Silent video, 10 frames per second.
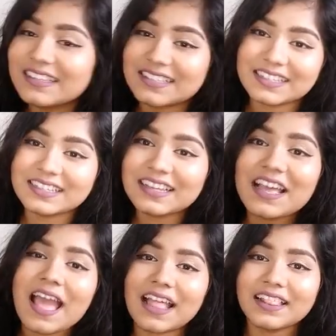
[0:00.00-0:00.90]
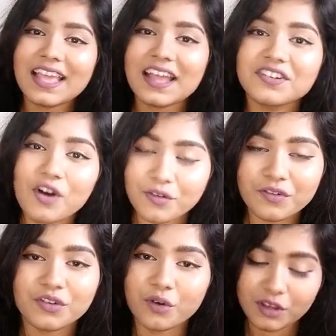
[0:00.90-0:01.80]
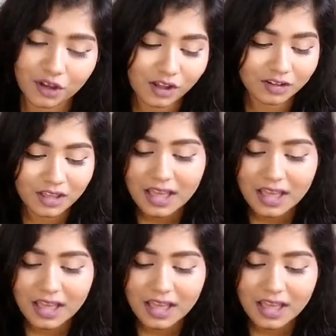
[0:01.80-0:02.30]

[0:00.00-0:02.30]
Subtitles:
Listen, and they had an offer going on.